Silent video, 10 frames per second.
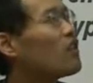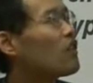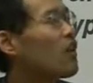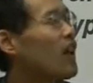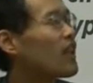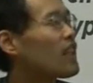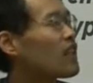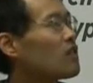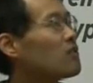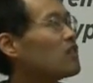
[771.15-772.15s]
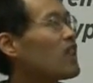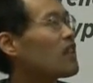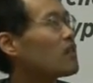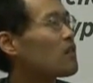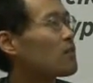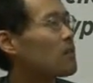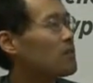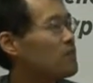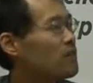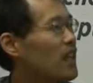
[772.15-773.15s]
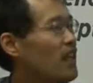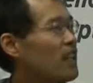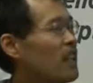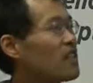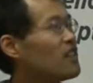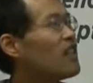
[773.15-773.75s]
non-entanglement breaking